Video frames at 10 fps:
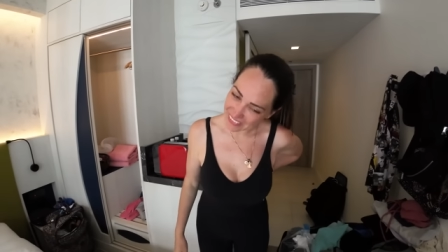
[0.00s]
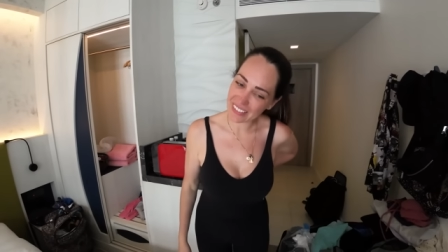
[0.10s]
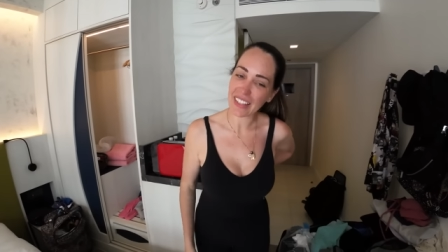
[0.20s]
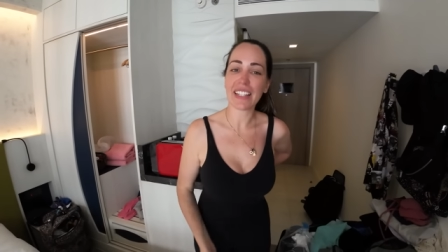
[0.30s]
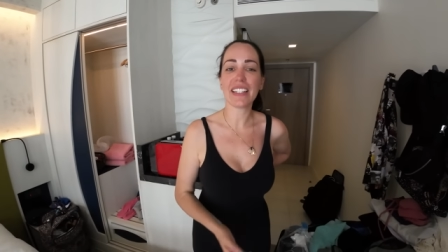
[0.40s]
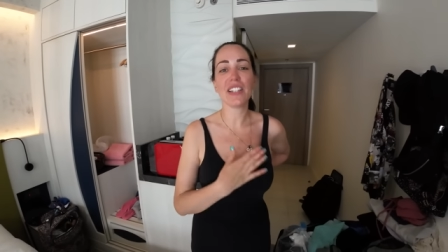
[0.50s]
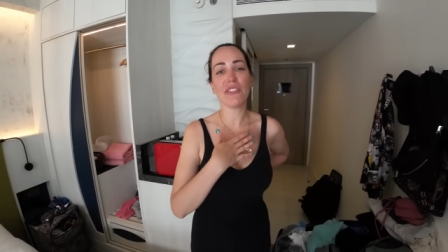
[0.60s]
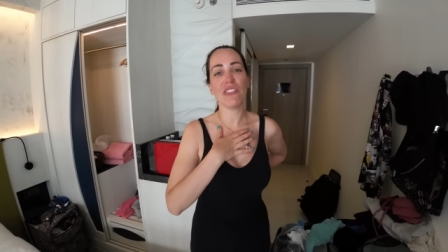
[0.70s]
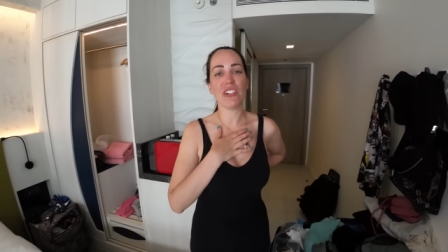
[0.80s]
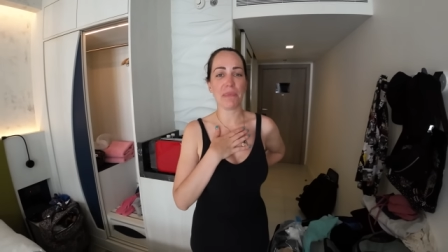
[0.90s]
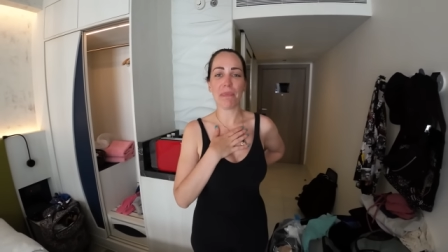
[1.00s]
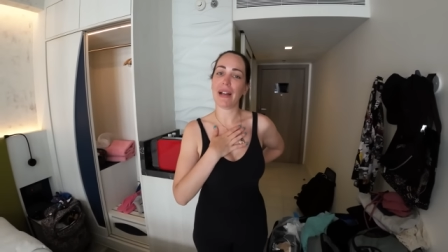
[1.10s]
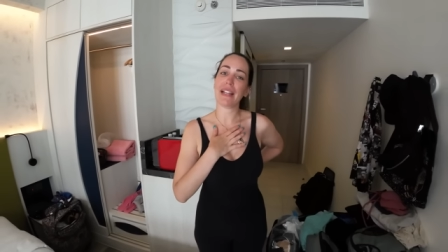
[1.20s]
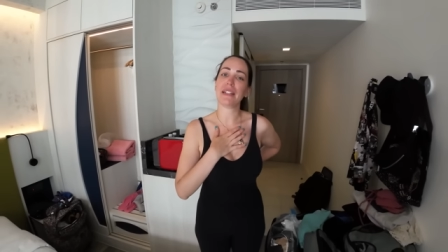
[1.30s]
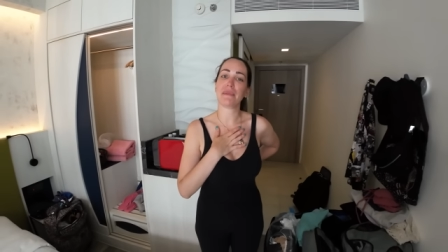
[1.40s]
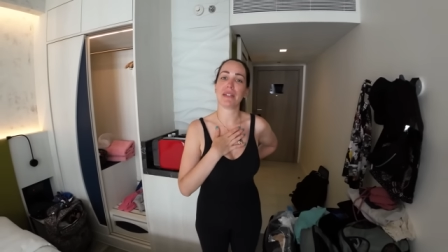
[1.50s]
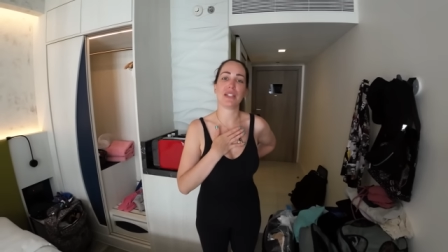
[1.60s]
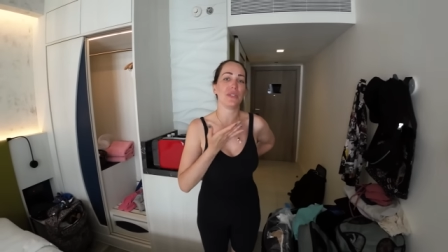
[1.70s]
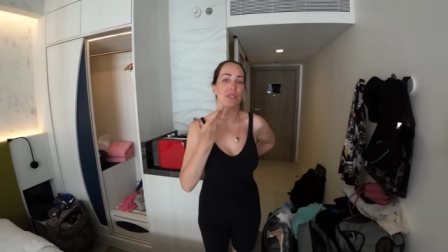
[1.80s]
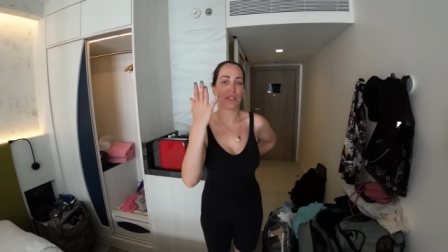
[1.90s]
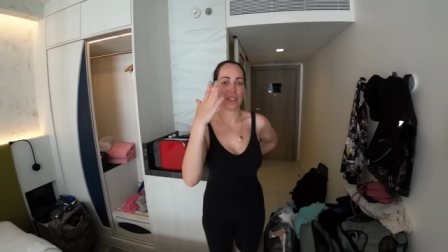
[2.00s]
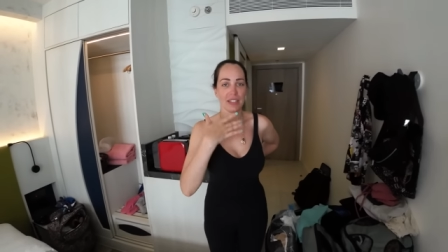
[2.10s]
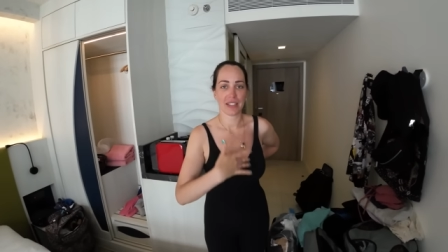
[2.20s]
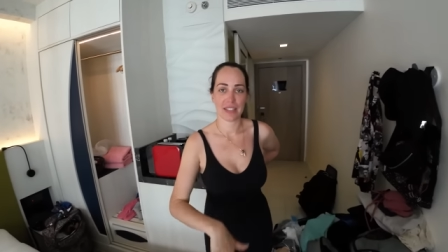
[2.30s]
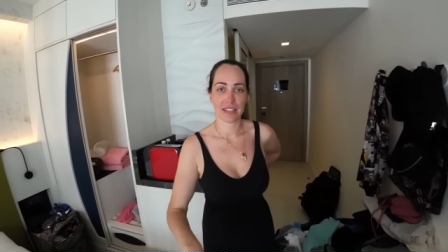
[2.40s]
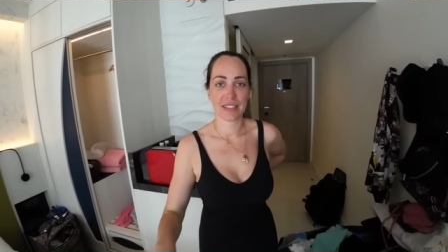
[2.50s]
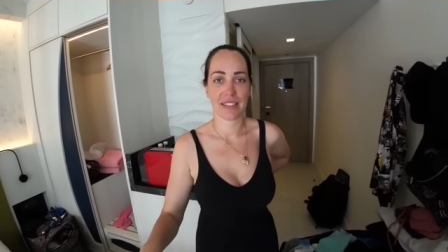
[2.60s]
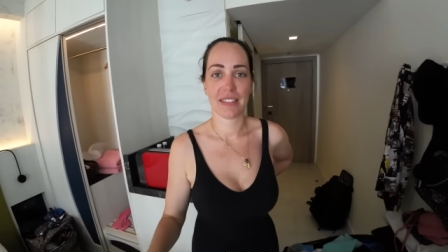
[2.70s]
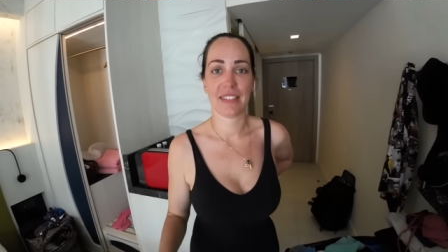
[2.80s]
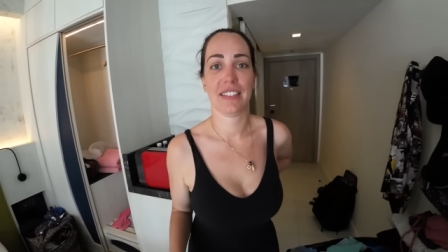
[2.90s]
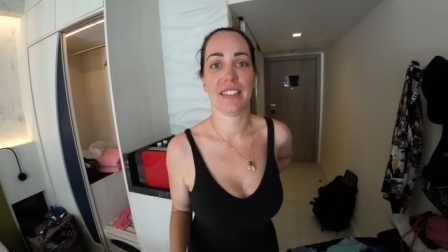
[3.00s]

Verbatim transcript: you so Thank much. Thank you for inviting me. Too. How can people find you?